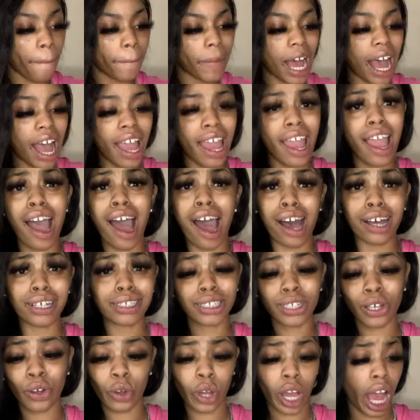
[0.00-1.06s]
I had
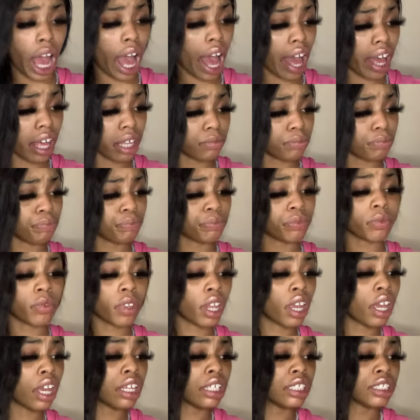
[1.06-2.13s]
also got
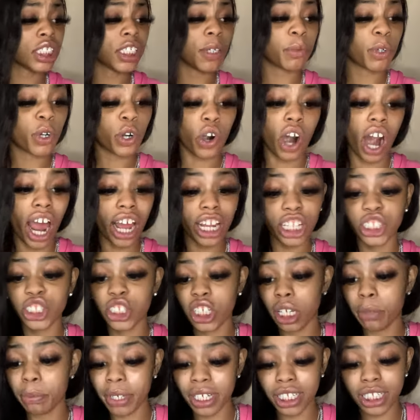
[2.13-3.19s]
some croc
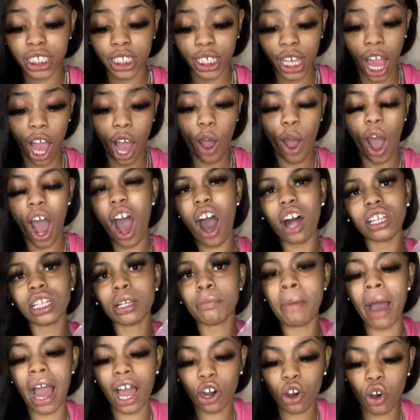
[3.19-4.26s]
Jibbitz, y'all. All of
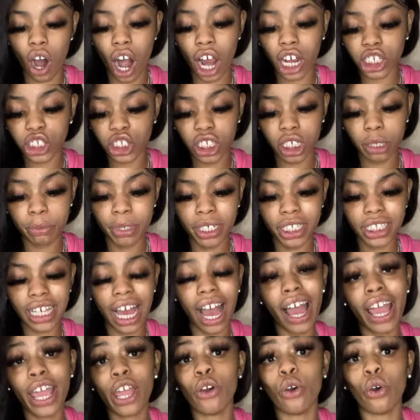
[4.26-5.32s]
my croc Jibbitz
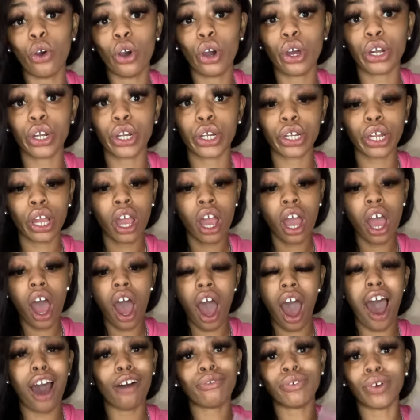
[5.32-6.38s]
I had ordered
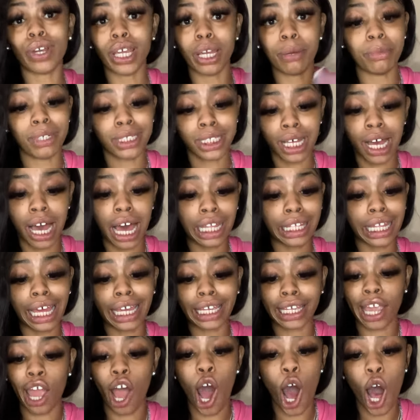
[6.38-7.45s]
off of Amazon. Like
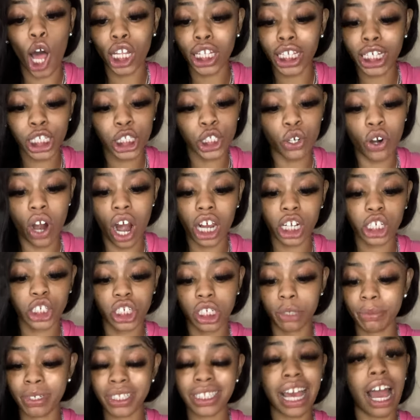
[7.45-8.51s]
all these croc
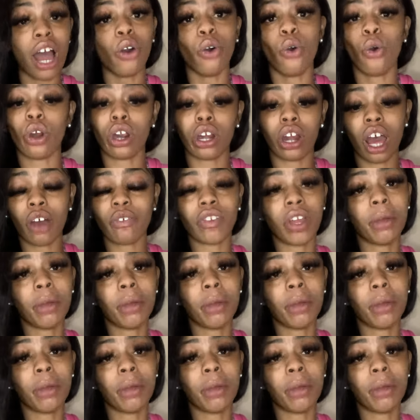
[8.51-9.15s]
Jibbitz I ordered off